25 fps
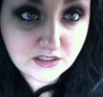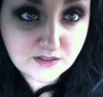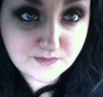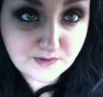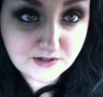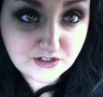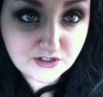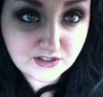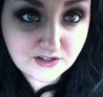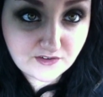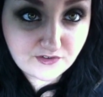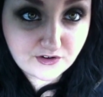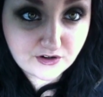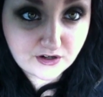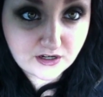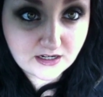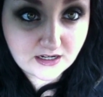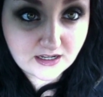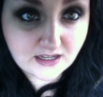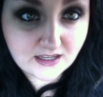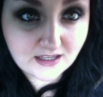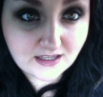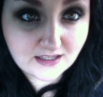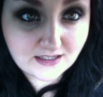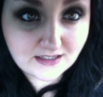especially if you're
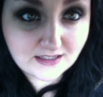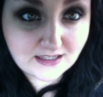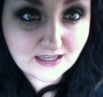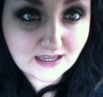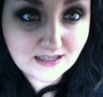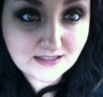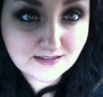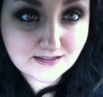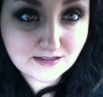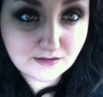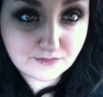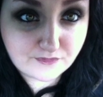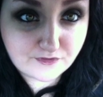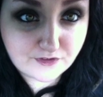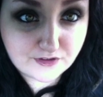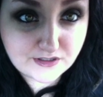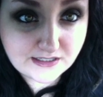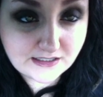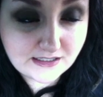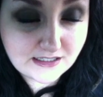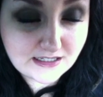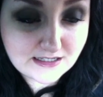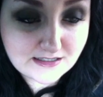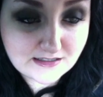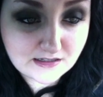gonna get some
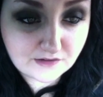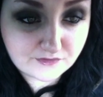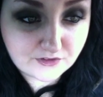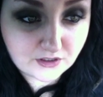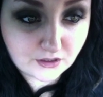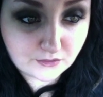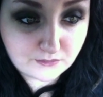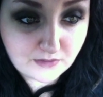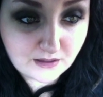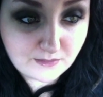fertility stuff done.